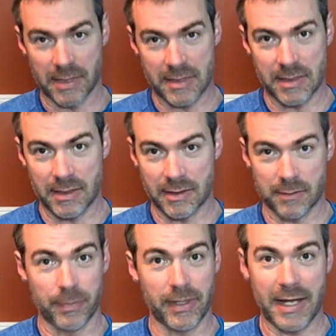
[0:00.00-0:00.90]
they say that the
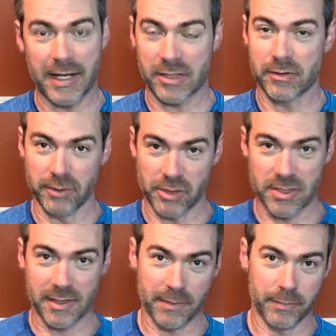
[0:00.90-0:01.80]
plaques look
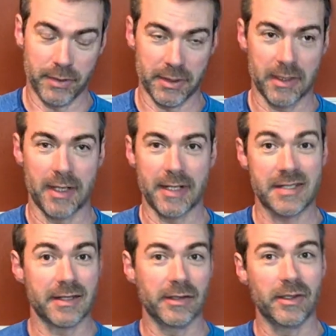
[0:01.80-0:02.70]
just like blood clots,
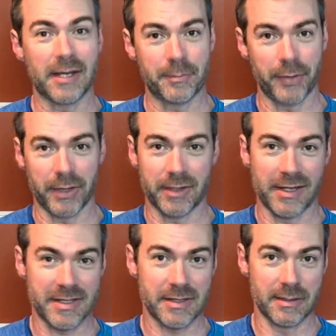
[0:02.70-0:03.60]
and they look like blood
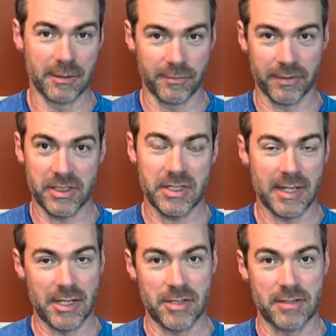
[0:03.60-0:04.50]
clots in different
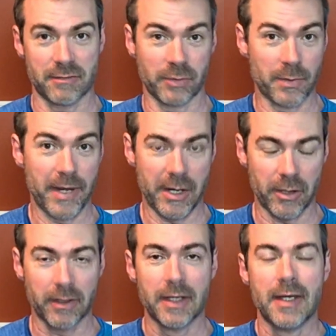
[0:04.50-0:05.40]
stages of
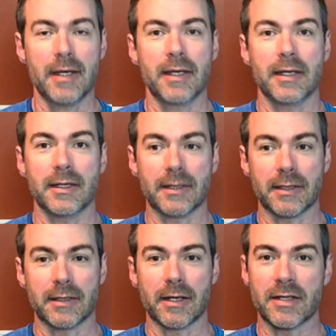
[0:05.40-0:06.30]
repair.
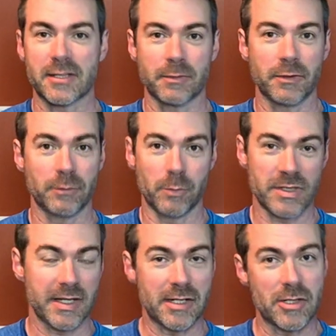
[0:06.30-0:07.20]
And some of them will
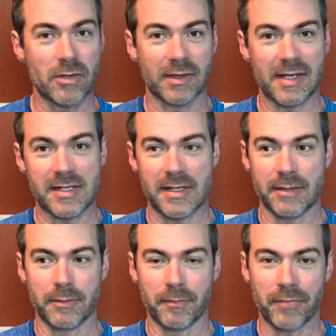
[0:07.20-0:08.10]
say too that they see
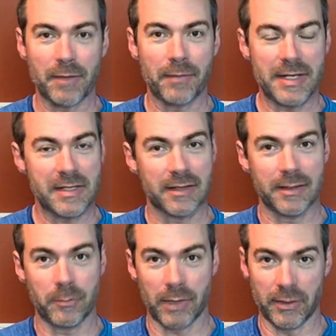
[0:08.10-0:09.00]

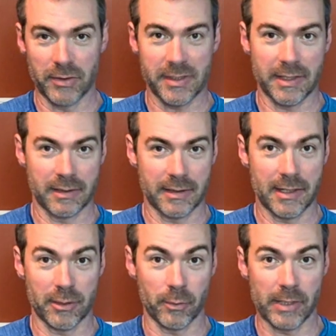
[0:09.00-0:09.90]
basically what looks like kind
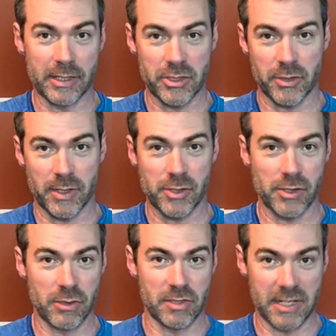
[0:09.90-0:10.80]
of the ring
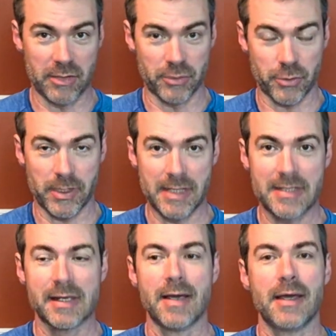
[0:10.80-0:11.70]
structure you see on
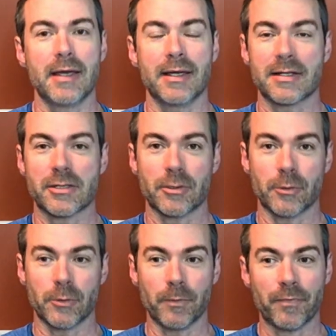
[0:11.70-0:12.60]
trees. And
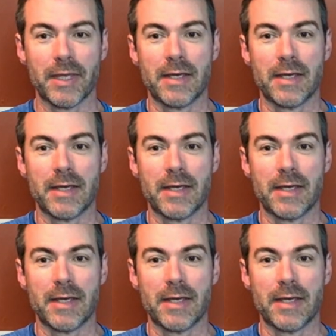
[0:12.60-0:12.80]
so